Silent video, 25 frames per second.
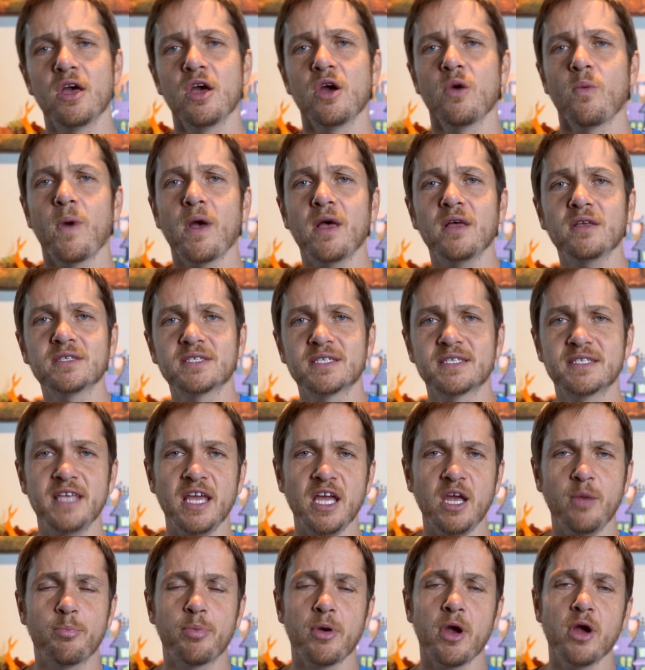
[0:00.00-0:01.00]
Well,
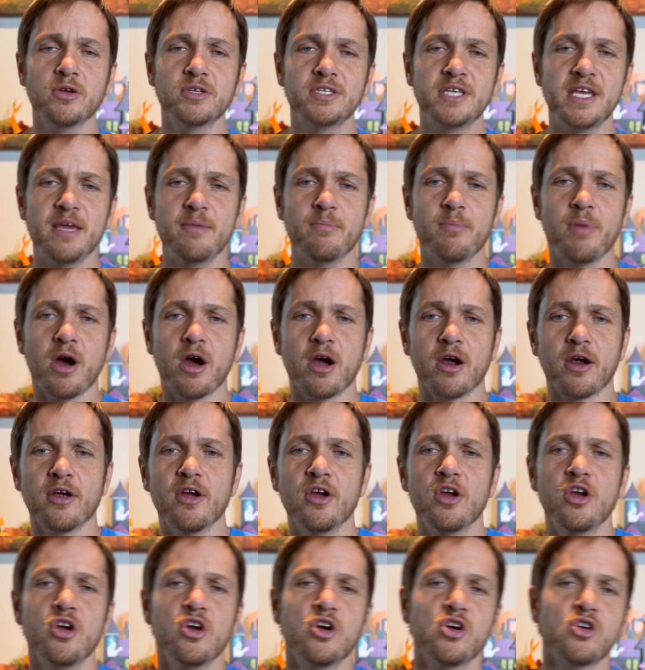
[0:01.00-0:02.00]
Stick Protein Bar
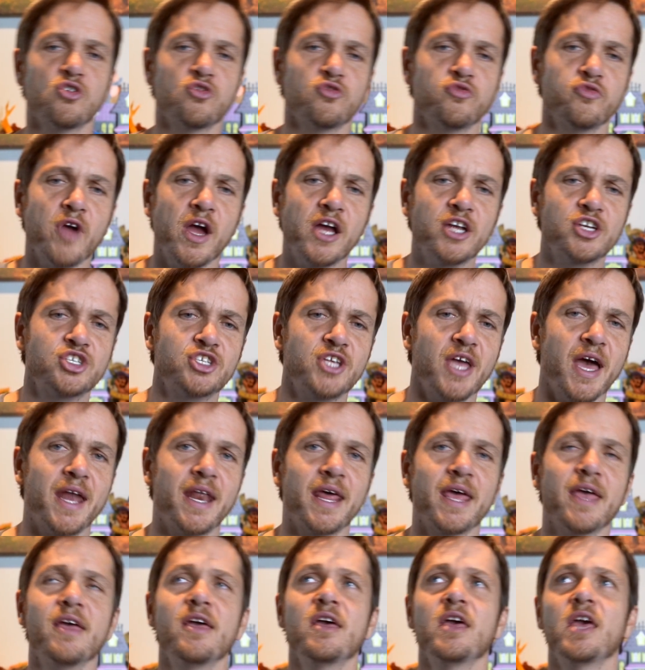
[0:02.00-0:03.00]
rushed at
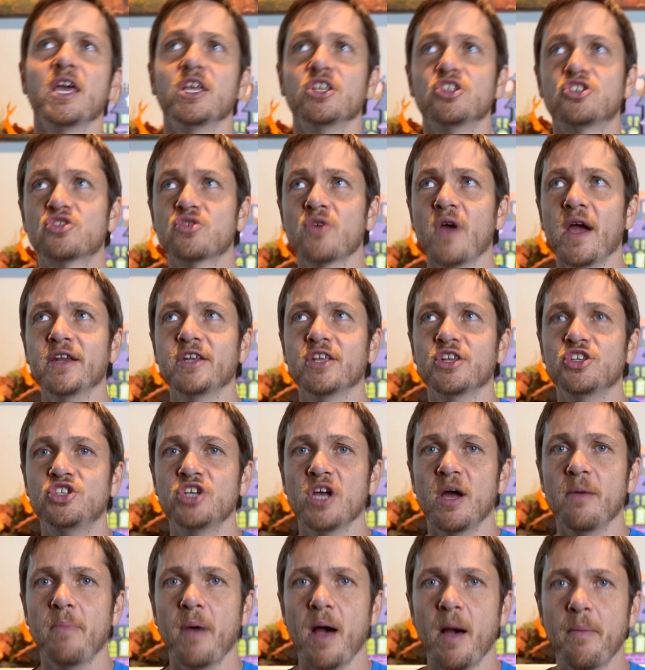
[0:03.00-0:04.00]
it and tried to
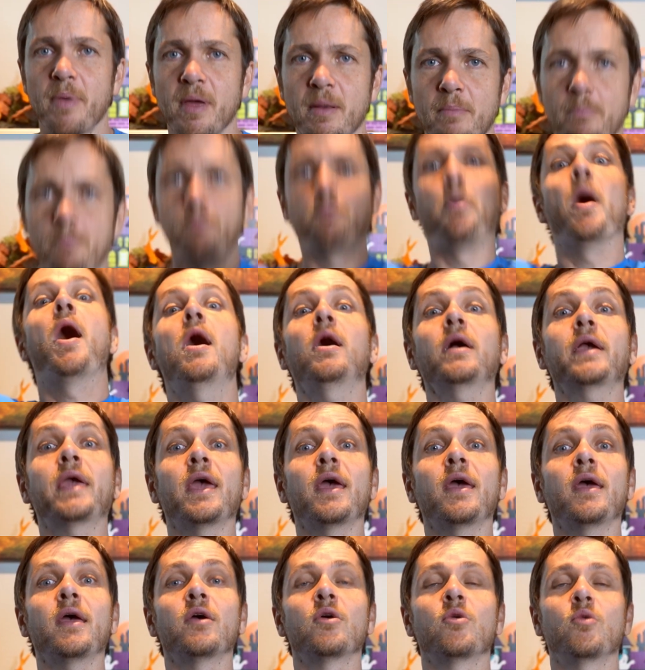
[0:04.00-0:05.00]
jump up and bonk
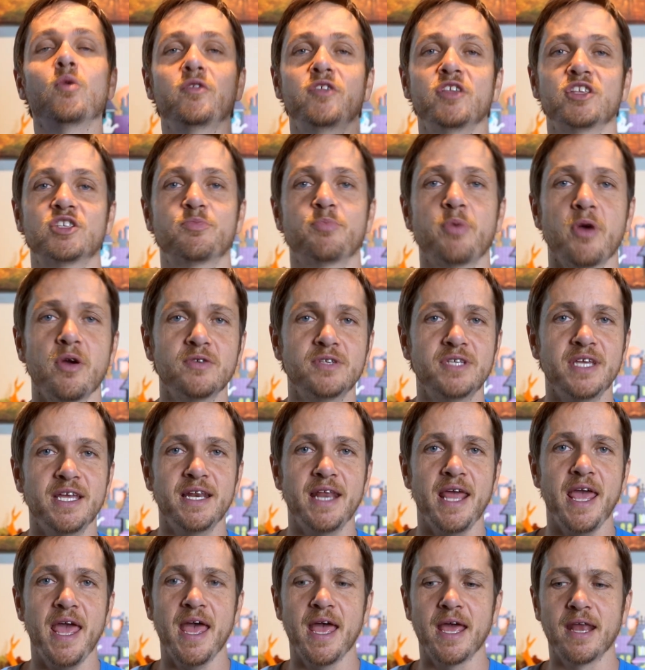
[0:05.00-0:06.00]
it with its protein
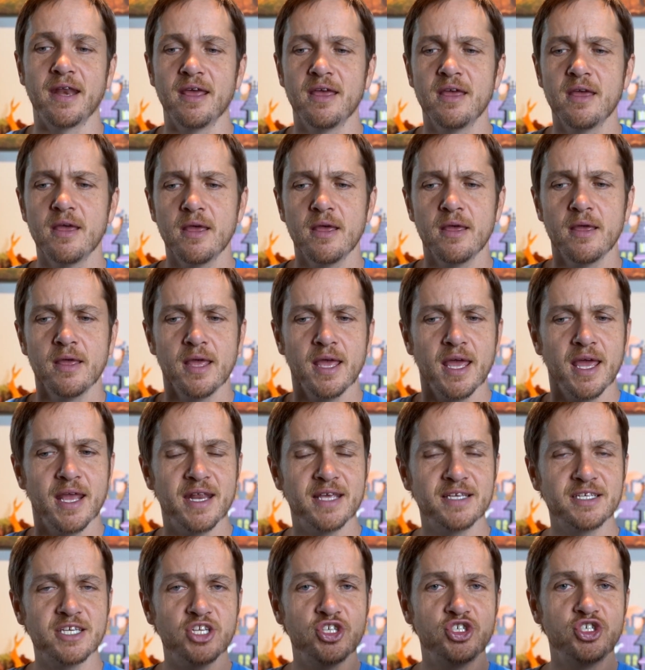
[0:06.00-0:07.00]
head. And
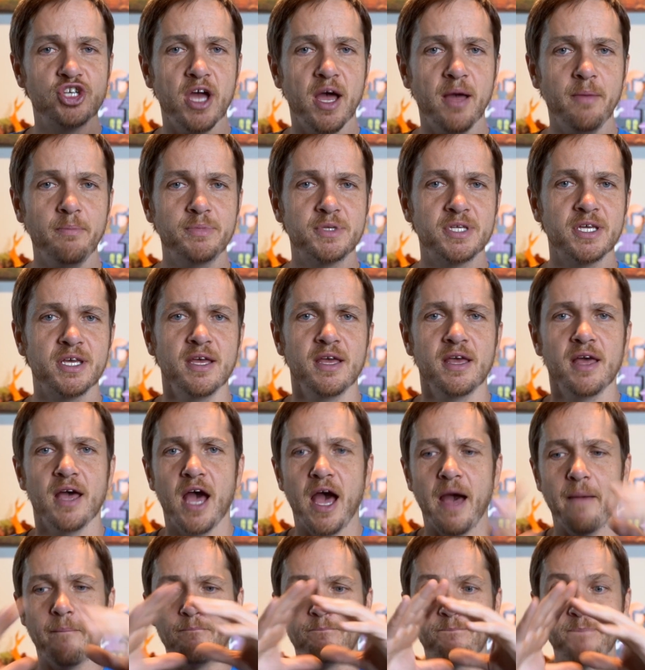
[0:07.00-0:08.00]
as it jumped,
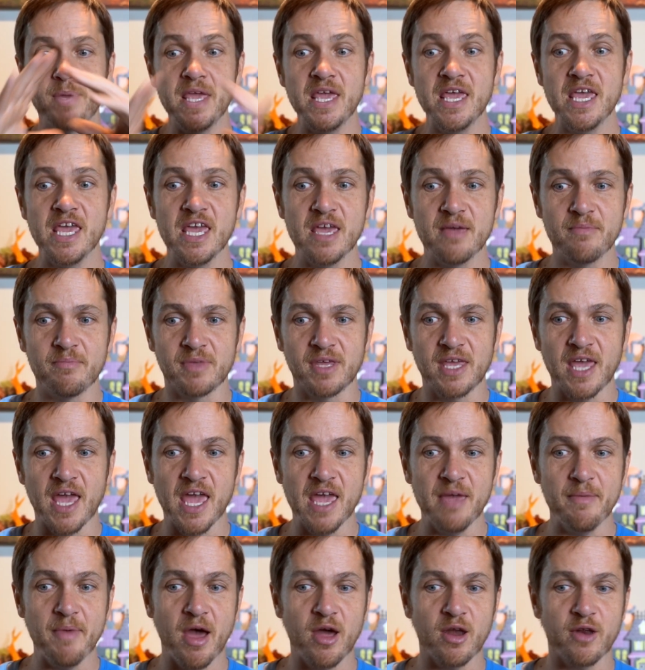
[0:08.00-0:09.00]
a beam
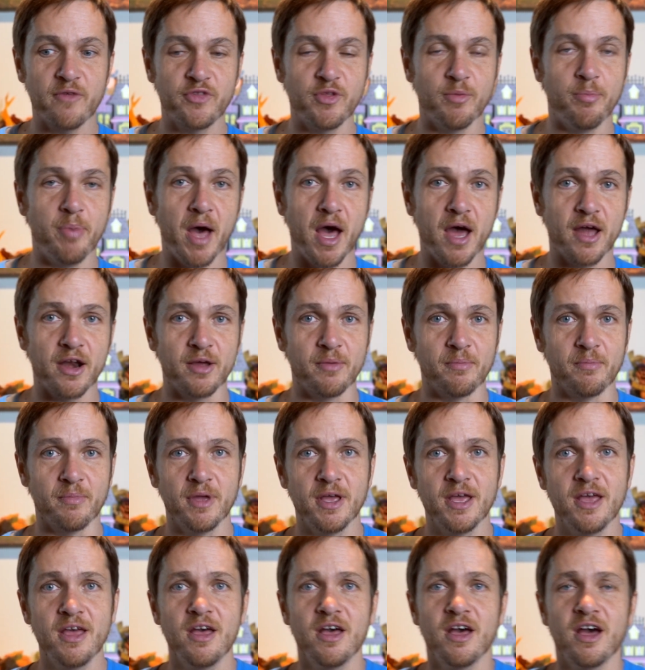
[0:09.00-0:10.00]
came out of the bottom
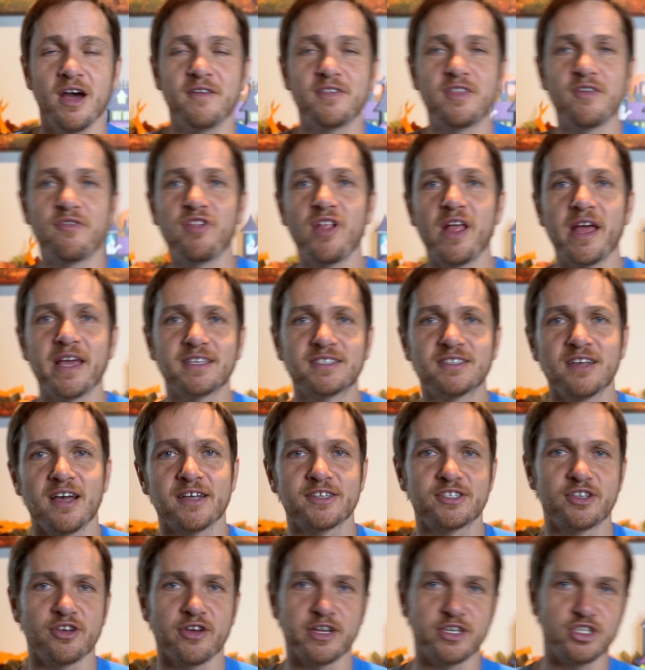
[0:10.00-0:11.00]
of the flying
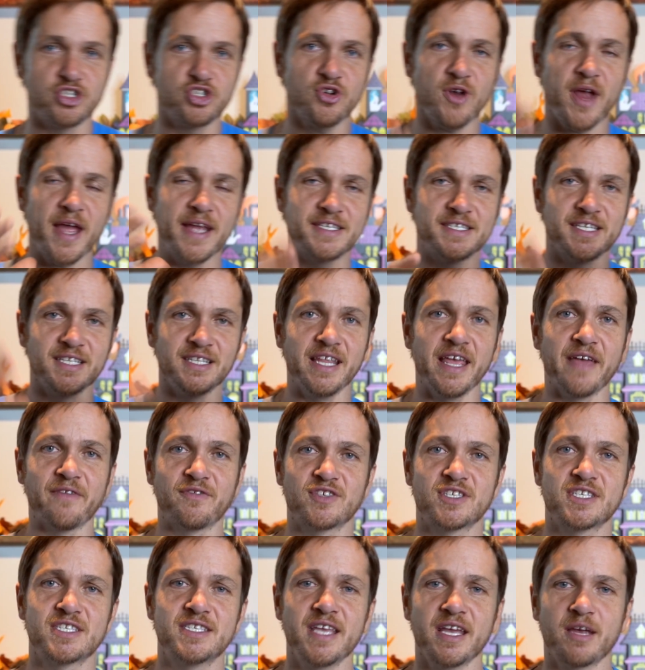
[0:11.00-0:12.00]
saucer and tried to
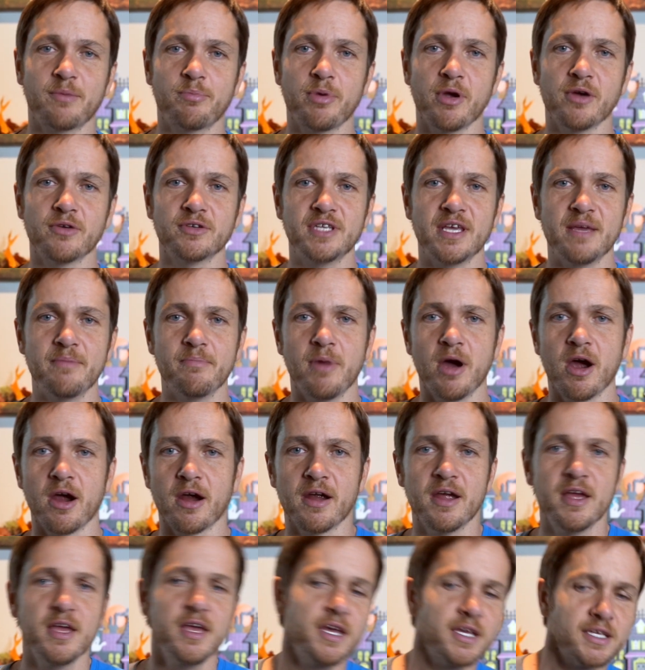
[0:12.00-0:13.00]
lift Stick Protein Bar.